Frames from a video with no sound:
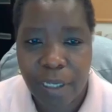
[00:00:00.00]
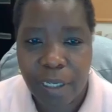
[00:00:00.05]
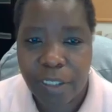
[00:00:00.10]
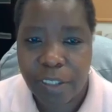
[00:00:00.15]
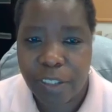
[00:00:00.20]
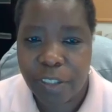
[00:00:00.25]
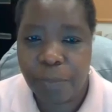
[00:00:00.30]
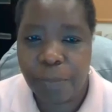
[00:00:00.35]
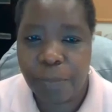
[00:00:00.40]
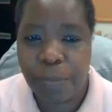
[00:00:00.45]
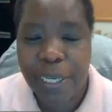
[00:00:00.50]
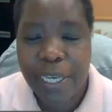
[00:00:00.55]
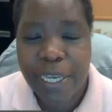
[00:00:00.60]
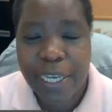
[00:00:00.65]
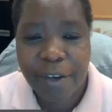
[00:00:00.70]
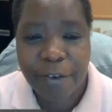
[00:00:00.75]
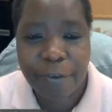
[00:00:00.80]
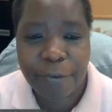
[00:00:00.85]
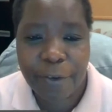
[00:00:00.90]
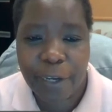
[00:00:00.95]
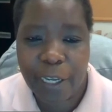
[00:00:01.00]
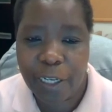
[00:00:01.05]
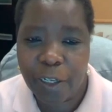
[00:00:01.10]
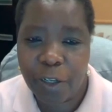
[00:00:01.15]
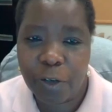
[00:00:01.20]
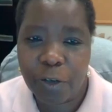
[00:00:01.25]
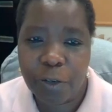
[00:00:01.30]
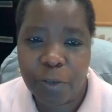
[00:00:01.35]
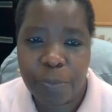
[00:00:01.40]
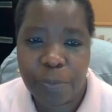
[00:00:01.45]
So being a
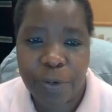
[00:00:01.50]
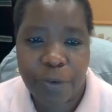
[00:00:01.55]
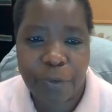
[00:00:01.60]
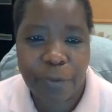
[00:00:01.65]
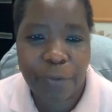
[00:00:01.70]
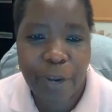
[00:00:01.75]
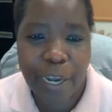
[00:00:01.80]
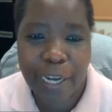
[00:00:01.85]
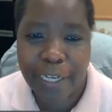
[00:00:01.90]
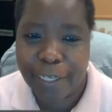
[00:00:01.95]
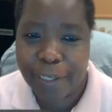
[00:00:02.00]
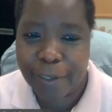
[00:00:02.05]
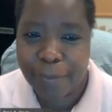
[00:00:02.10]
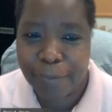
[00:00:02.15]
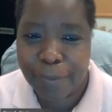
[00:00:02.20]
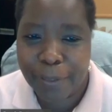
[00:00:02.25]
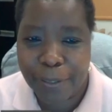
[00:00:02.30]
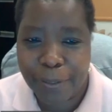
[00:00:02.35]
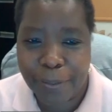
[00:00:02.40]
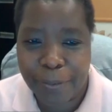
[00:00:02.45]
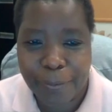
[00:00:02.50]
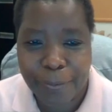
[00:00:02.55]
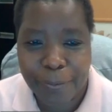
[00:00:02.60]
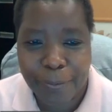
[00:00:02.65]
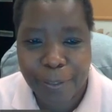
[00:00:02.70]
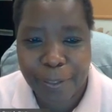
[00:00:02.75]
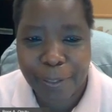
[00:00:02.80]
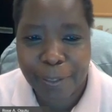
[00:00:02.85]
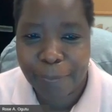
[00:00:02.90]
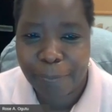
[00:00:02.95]
fellow provided me
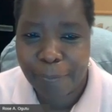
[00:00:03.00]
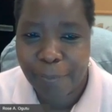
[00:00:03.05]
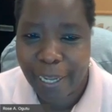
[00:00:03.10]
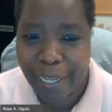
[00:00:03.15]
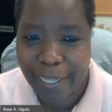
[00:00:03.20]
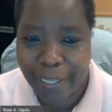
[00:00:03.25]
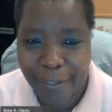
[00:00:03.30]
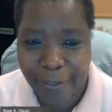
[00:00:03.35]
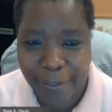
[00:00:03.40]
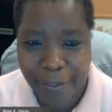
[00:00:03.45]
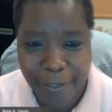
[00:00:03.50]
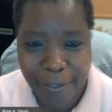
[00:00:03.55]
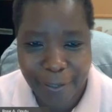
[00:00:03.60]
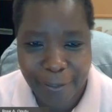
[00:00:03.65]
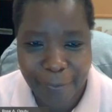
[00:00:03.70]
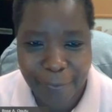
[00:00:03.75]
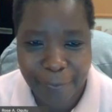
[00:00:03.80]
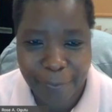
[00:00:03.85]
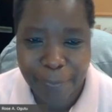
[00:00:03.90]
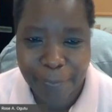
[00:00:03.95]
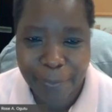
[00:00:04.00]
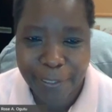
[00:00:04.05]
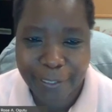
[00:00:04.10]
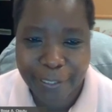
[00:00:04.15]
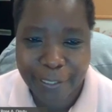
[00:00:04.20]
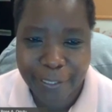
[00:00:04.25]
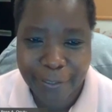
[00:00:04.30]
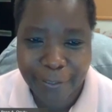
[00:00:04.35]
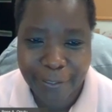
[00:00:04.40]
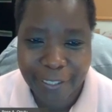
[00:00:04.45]
with a plethora of
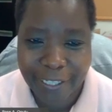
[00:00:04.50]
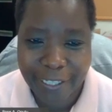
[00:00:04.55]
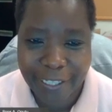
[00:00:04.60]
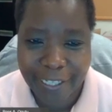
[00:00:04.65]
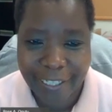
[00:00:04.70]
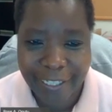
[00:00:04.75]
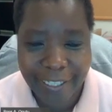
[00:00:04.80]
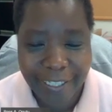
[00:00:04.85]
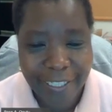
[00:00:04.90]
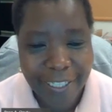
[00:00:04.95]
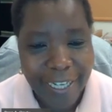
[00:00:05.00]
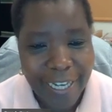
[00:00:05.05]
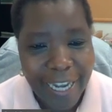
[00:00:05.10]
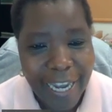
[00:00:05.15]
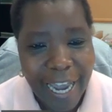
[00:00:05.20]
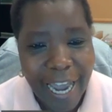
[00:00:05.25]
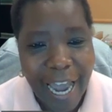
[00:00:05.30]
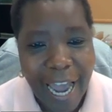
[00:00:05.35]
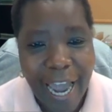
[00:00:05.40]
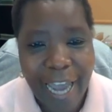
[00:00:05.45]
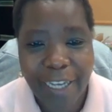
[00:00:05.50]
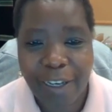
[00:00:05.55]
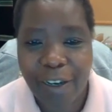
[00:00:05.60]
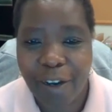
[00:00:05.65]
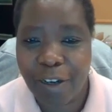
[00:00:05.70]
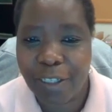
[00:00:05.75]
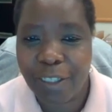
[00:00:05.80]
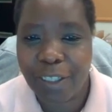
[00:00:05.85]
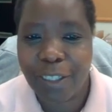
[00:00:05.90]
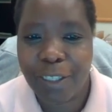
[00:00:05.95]
opportunities. I
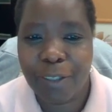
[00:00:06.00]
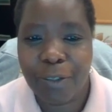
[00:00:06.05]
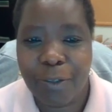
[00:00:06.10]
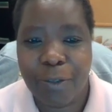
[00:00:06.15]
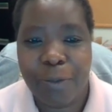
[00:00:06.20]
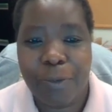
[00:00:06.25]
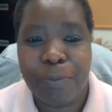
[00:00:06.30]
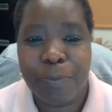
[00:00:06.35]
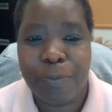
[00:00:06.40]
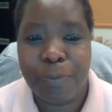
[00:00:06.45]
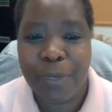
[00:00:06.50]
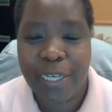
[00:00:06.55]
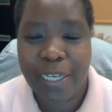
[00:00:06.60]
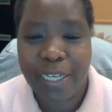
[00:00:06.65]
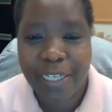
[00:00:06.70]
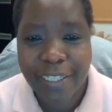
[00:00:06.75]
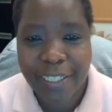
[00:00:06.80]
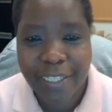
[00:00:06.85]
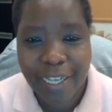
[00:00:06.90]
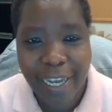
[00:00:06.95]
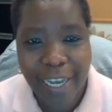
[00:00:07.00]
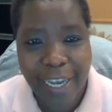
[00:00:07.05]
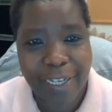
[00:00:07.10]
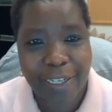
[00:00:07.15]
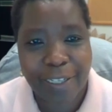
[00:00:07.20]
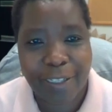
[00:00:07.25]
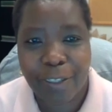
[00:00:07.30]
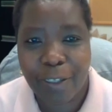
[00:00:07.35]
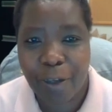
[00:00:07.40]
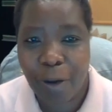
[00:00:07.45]
got to meet
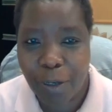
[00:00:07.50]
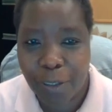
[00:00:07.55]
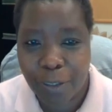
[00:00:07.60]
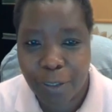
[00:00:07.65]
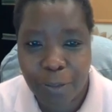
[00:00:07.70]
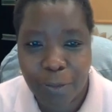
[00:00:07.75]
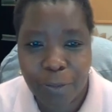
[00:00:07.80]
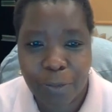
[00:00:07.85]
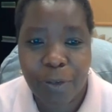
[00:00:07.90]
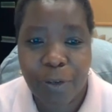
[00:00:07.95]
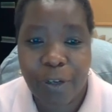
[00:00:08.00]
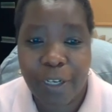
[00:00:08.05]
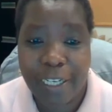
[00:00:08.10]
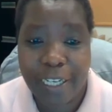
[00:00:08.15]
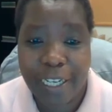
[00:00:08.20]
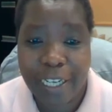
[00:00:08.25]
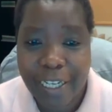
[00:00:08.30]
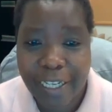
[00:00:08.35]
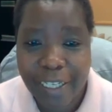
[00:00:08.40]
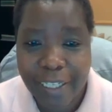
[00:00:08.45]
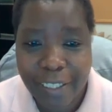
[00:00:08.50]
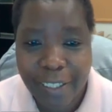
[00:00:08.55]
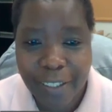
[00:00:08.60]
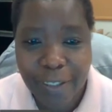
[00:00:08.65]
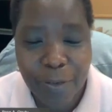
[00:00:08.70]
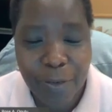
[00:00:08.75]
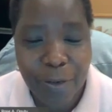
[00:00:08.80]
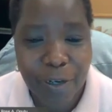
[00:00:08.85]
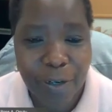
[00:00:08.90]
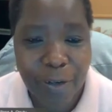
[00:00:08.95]
and talk to colleagues
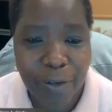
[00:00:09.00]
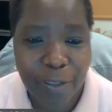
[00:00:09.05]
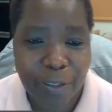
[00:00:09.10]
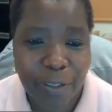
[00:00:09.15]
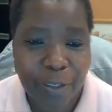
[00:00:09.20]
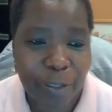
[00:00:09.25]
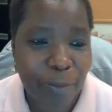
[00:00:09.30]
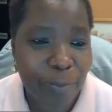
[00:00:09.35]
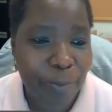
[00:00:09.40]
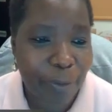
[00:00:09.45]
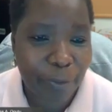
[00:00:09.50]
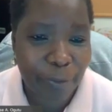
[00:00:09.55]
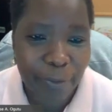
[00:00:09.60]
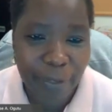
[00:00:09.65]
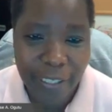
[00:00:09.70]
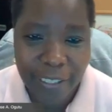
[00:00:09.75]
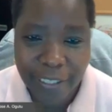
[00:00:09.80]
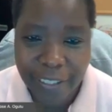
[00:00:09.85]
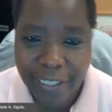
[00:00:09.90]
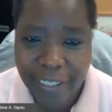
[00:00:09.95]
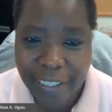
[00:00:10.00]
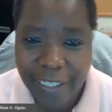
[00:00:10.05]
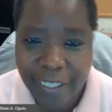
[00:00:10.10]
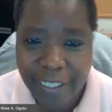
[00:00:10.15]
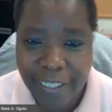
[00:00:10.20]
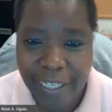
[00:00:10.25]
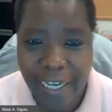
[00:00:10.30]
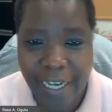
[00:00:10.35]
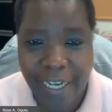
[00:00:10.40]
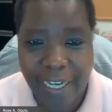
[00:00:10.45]
who are also professors
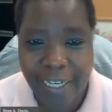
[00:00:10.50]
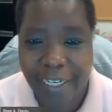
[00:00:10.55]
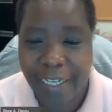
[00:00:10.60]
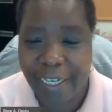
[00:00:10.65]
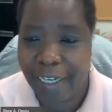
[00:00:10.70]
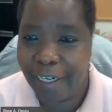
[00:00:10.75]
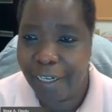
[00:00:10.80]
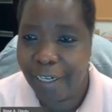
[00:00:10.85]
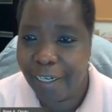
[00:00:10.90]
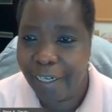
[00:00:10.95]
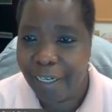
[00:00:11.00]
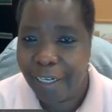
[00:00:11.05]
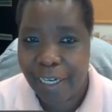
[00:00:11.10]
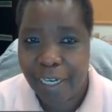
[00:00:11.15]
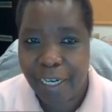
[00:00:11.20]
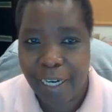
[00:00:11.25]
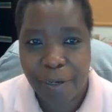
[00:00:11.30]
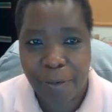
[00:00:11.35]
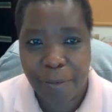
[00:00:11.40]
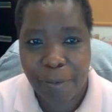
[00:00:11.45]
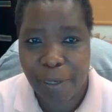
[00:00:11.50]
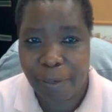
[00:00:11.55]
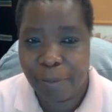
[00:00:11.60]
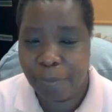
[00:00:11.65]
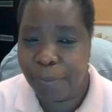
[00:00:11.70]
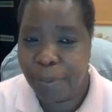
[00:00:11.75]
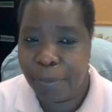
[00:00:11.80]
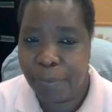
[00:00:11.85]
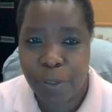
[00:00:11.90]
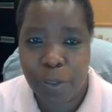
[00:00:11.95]

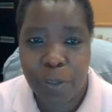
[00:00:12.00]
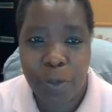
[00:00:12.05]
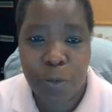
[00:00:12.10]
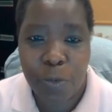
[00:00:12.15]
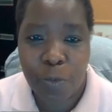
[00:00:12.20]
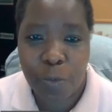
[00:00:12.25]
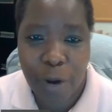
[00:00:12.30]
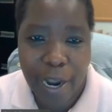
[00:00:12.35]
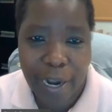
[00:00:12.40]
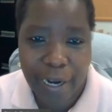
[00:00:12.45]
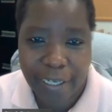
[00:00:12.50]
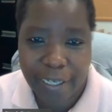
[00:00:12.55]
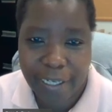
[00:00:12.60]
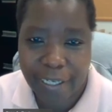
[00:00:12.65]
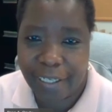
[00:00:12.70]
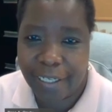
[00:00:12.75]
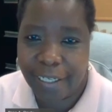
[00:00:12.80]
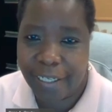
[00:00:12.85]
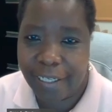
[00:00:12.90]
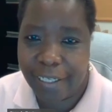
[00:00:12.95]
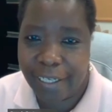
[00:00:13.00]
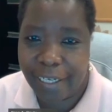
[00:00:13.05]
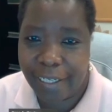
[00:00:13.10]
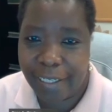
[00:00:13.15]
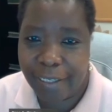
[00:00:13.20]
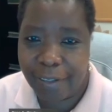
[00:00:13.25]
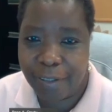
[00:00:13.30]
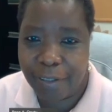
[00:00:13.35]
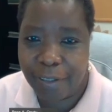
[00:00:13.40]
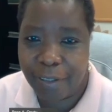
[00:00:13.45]
and people who work at
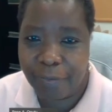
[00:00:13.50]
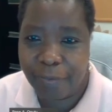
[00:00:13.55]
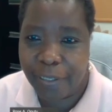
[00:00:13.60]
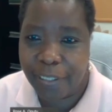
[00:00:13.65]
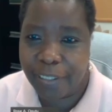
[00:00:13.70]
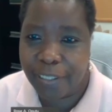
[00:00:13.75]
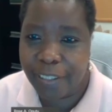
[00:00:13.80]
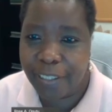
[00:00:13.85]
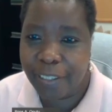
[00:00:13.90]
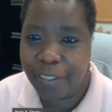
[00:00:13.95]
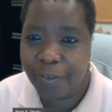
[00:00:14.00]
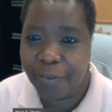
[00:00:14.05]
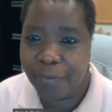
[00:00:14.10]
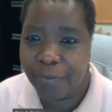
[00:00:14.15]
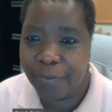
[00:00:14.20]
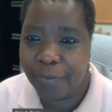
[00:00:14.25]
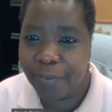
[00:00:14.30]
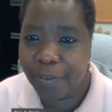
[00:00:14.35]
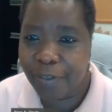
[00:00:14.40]
University of